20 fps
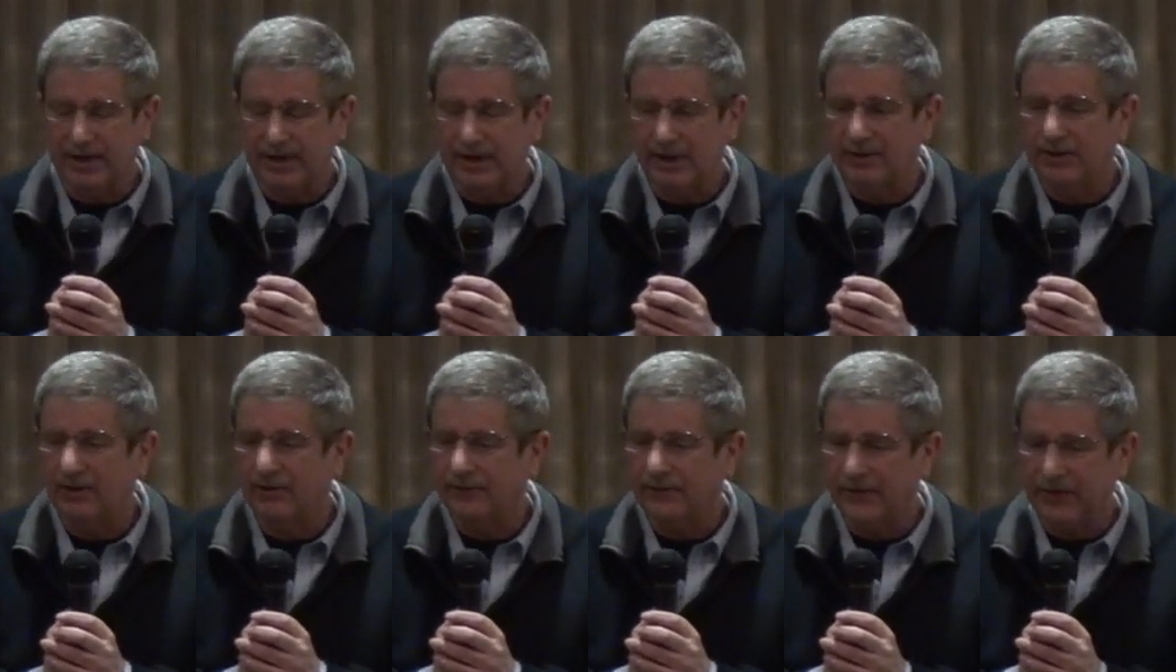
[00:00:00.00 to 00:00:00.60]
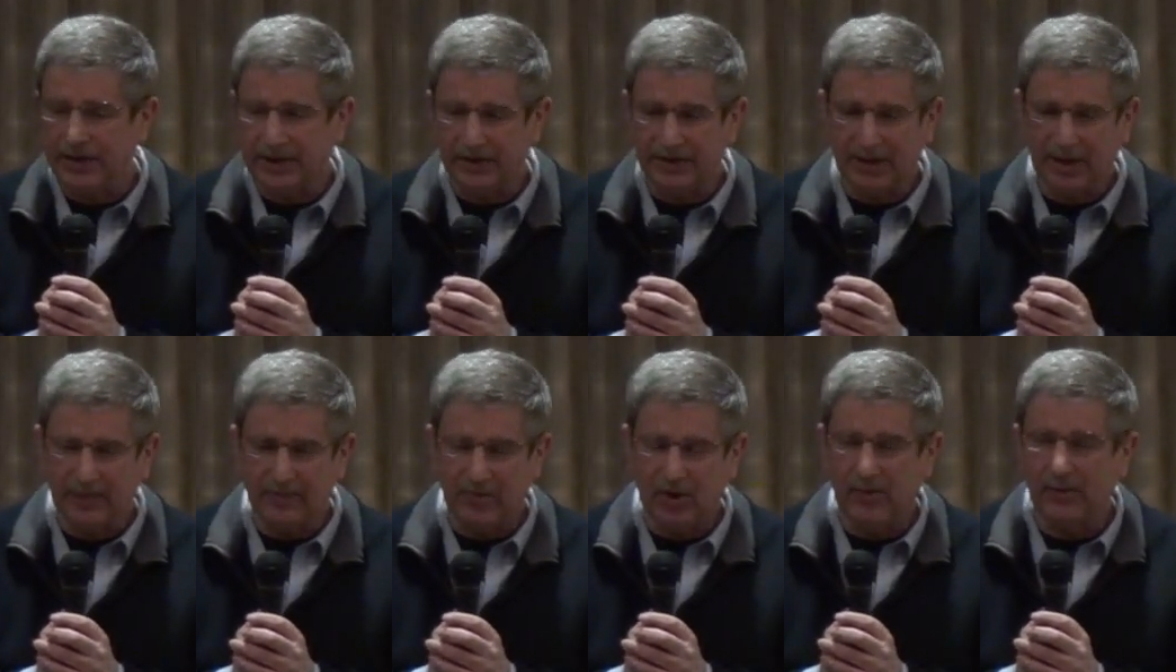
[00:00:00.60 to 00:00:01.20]
And I'll never forget
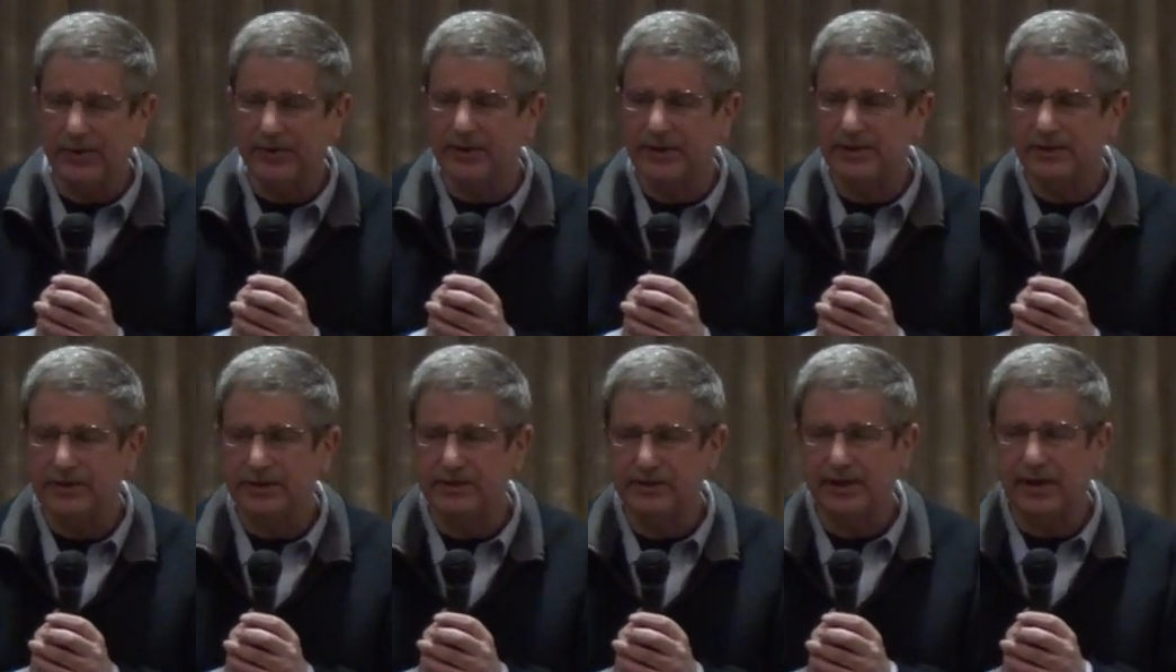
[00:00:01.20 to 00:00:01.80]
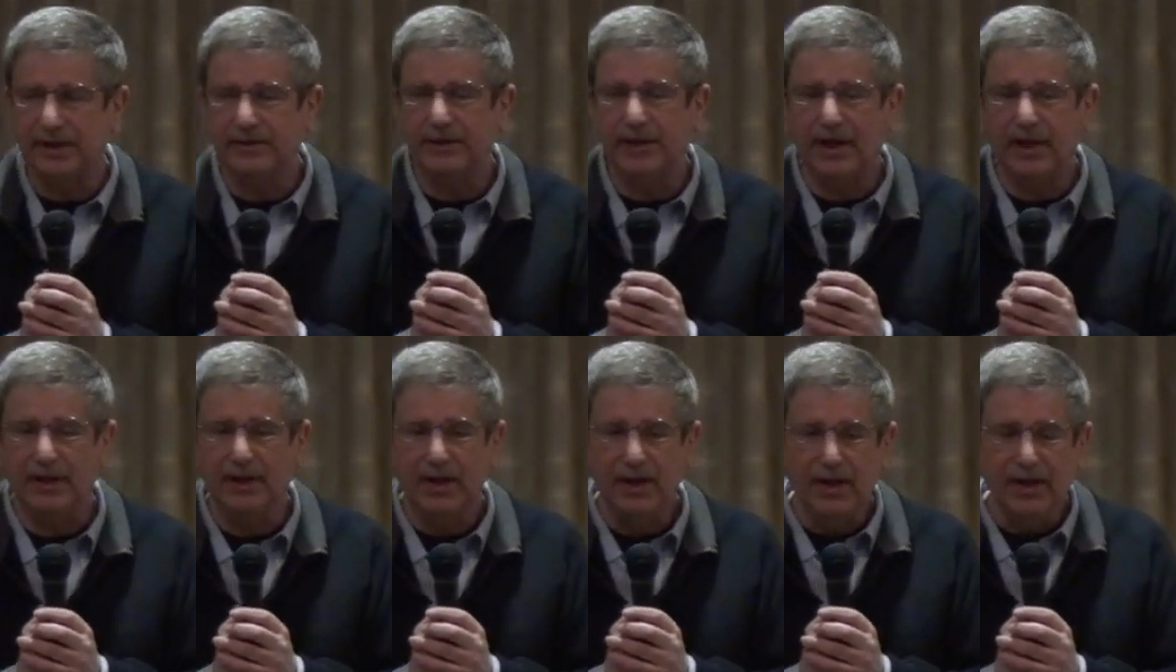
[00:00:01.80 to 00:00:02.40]
that moment. And since that
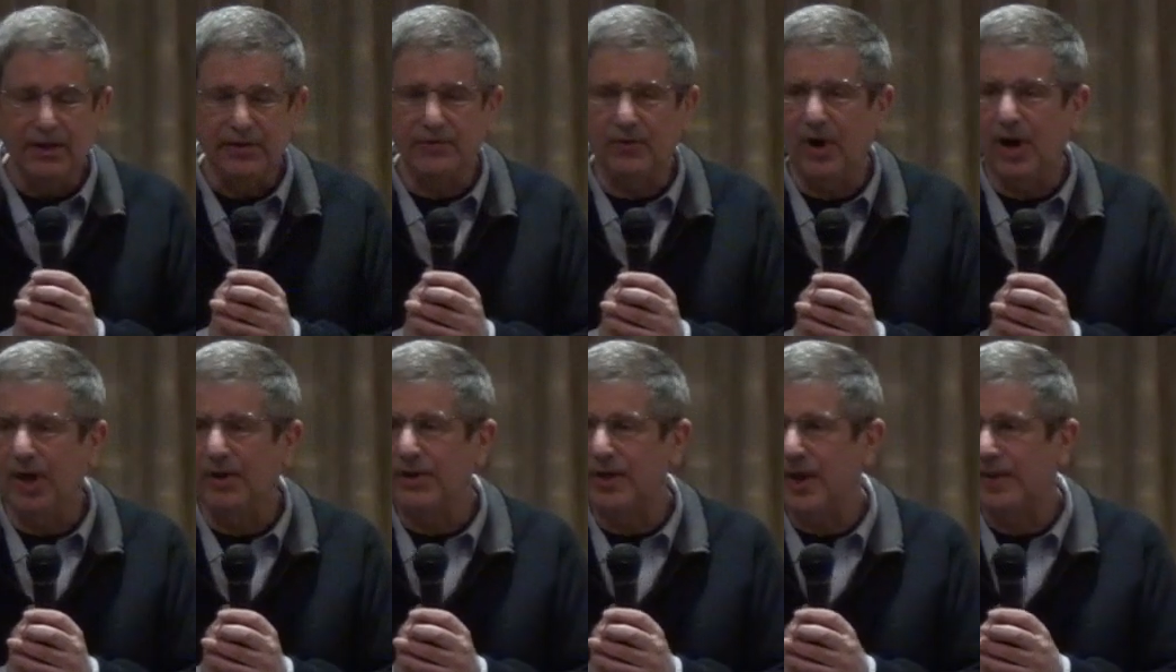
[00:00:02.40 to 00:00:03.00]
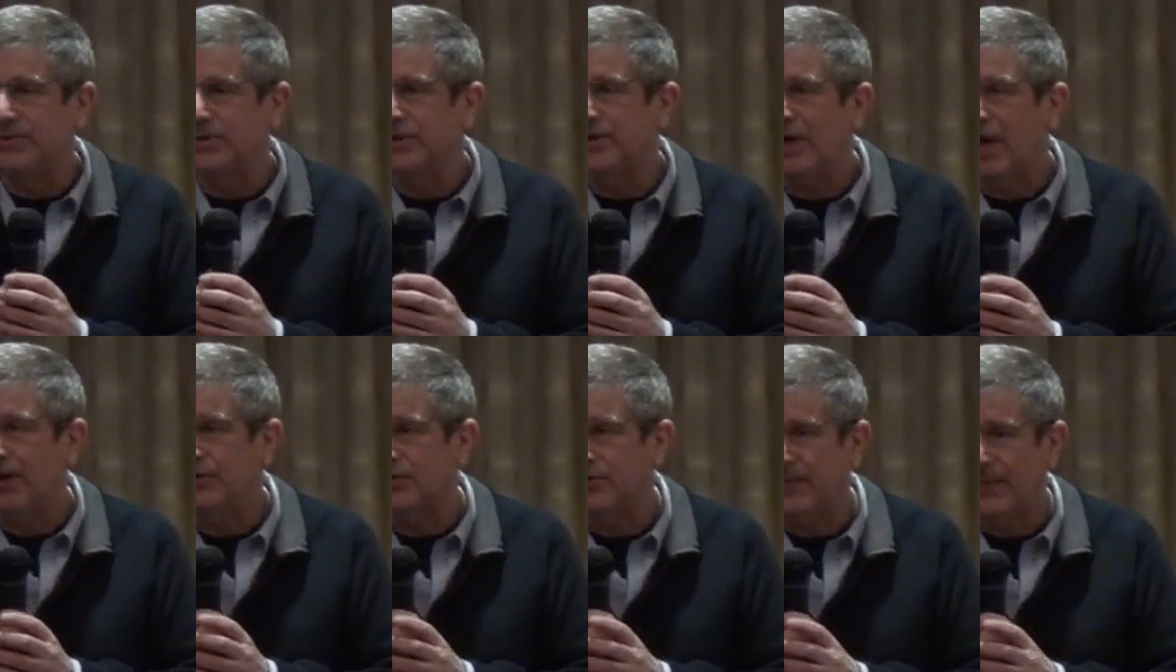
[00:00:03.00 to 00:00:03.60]
day, through all the ups and
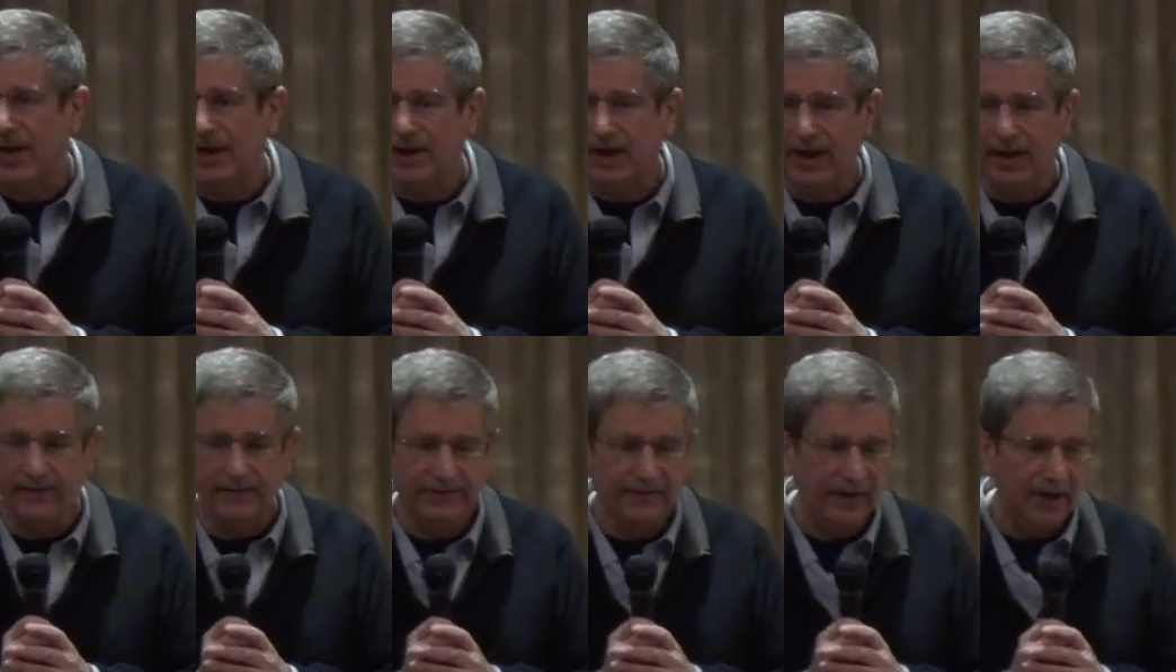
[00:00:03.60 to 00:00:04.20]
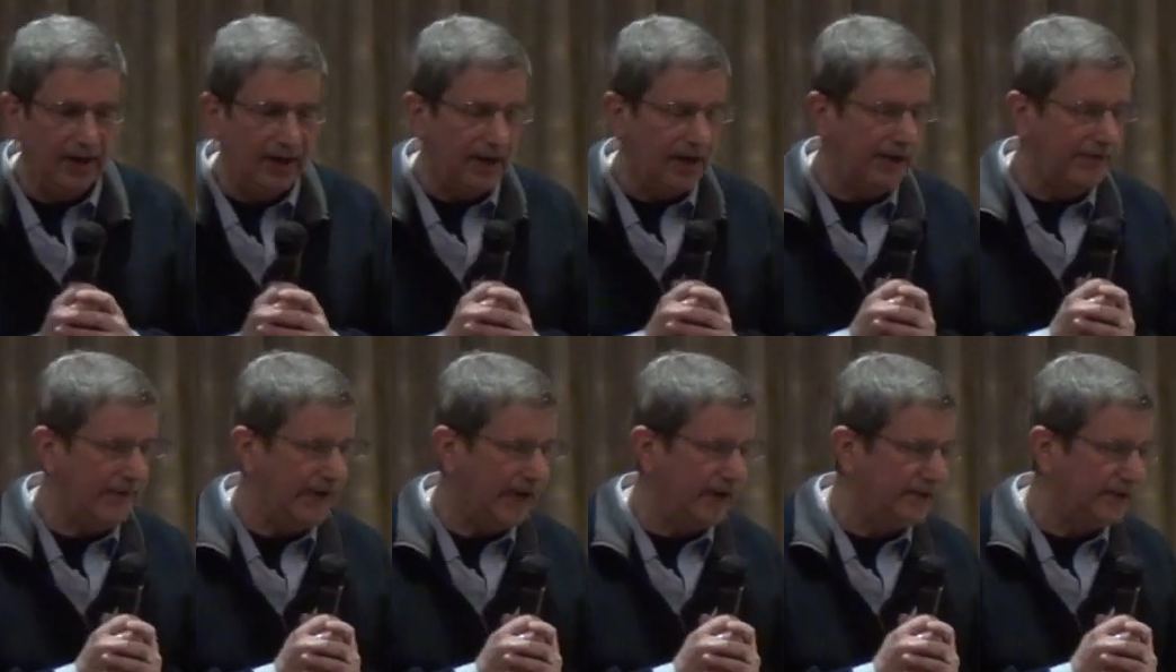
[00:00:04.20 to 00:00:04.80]
downs of my life,
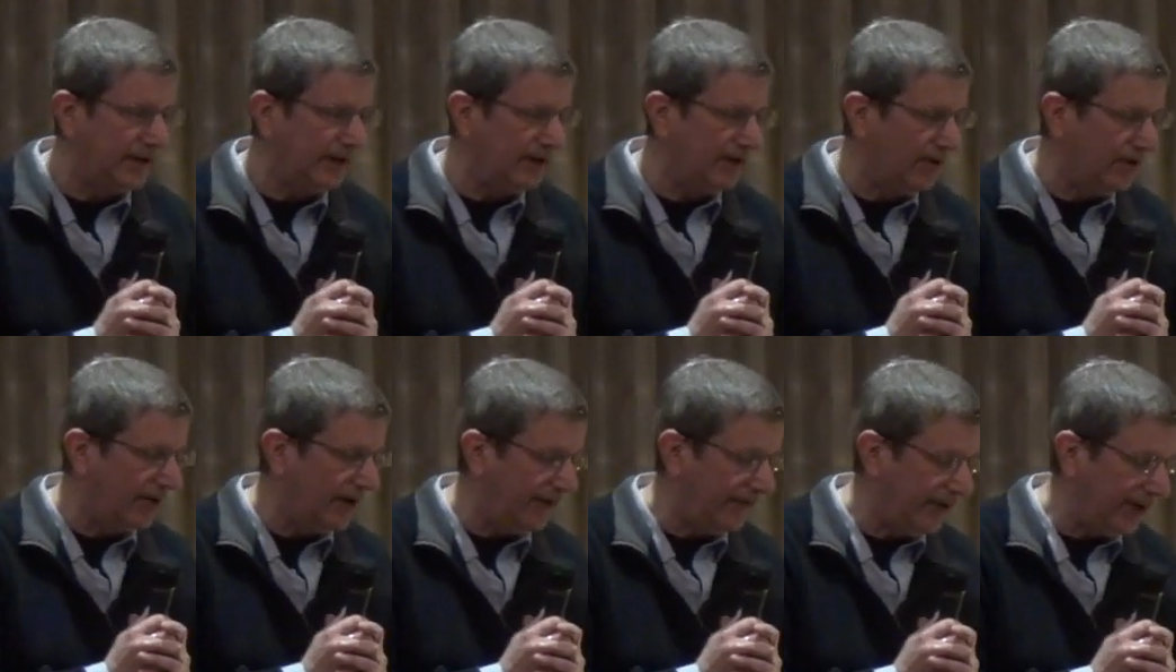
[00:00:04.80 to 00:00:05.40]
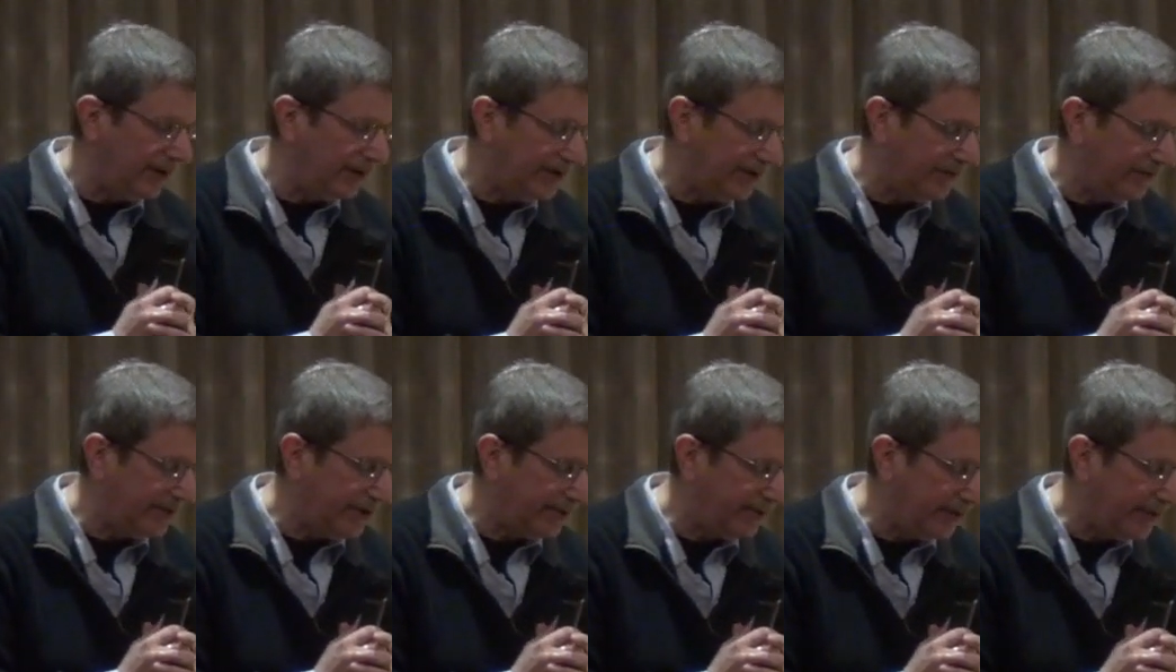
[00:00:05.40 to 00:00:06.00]
I've had
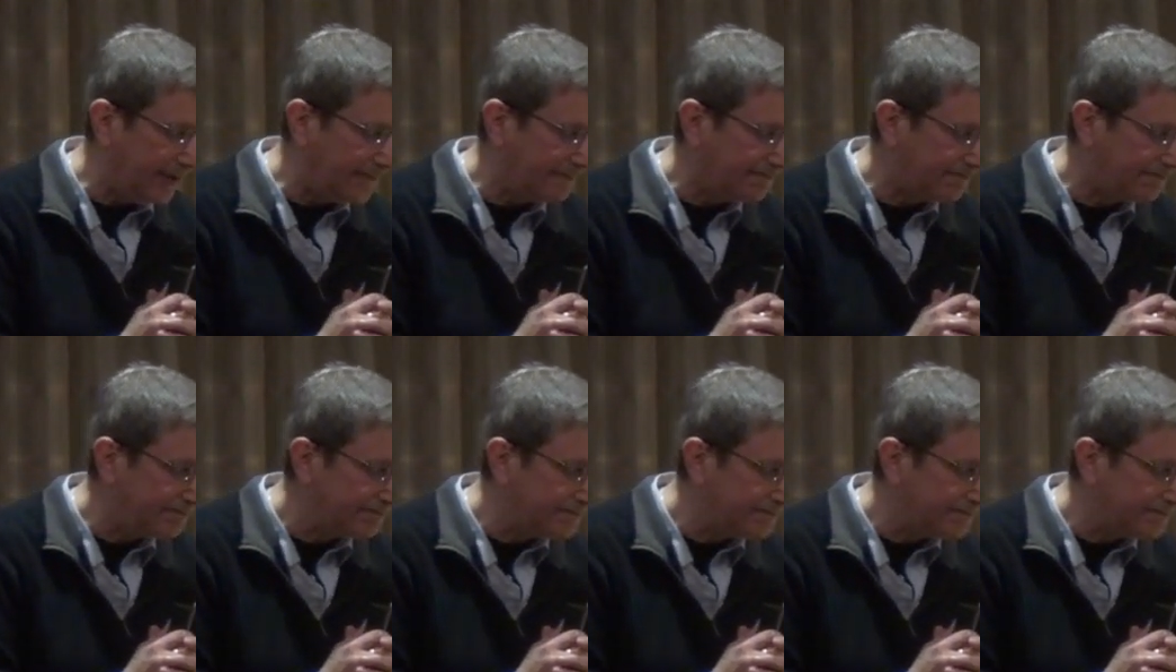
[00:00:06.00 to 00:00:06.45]
that with me.